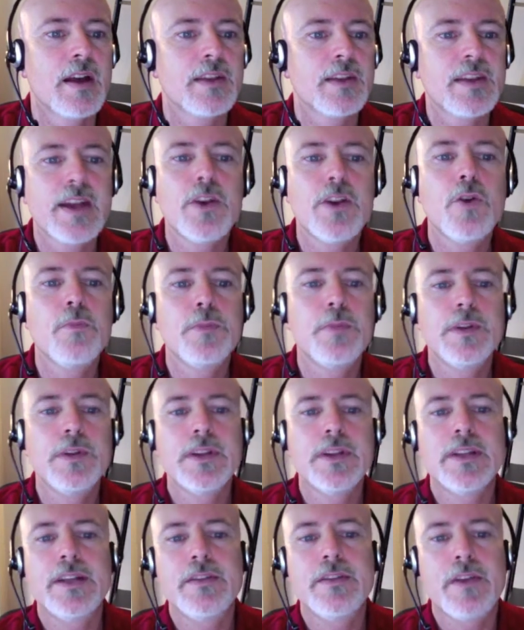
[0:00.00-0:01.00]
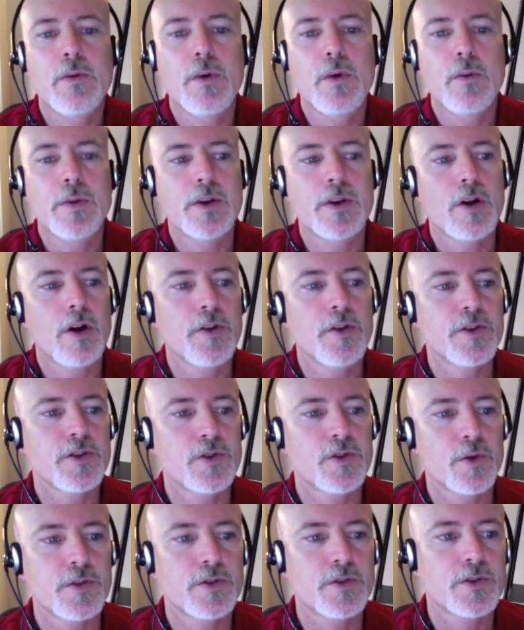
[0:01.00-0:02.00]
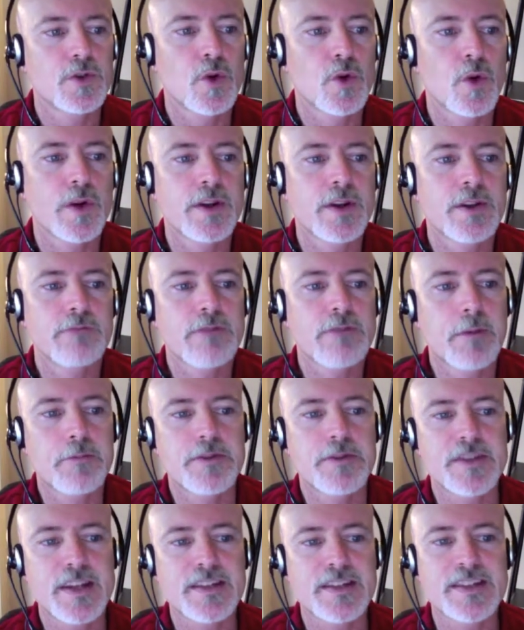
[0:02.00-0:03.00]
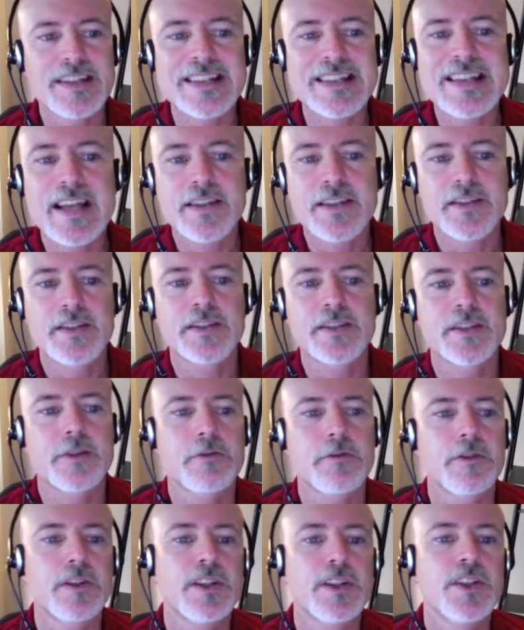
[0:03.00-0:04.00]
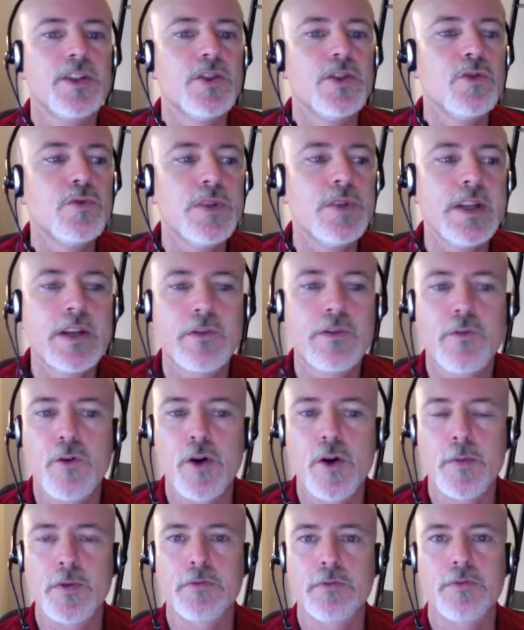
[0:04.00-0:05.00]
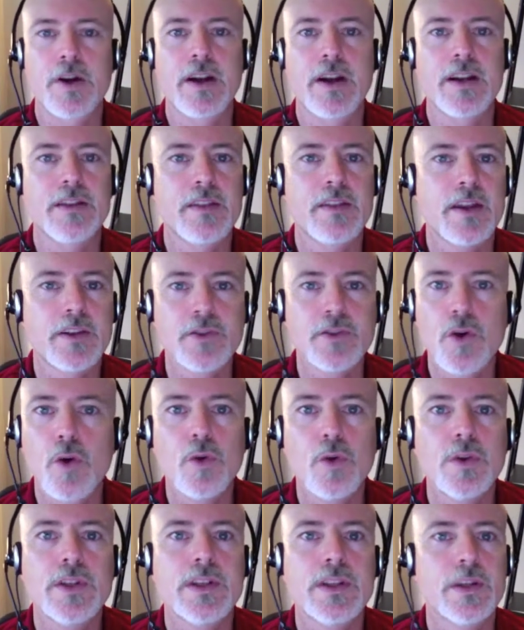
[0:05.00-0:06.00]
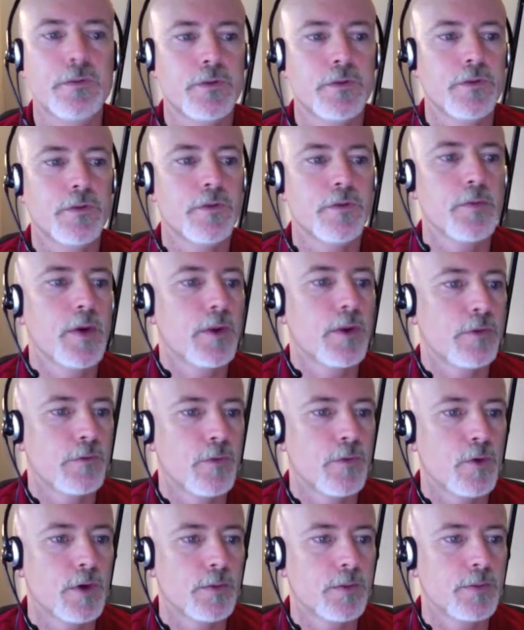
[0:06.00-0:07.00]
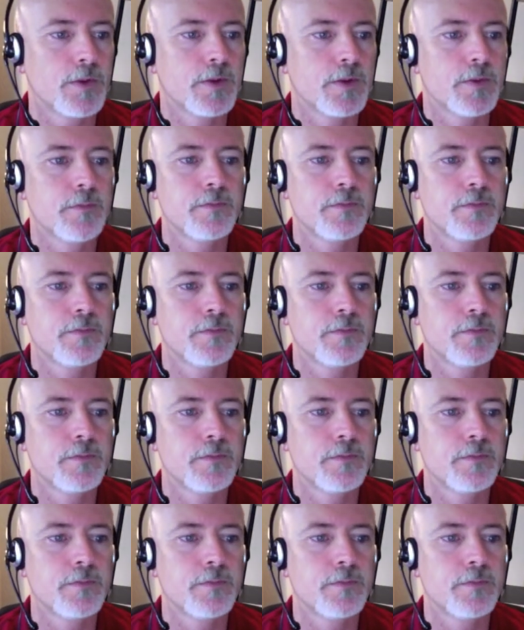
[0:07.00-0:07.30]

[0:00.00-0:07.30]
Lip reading: Because I don't believe that what we call the short story represents a necessarily unique form of writing that is wholly different from other forms.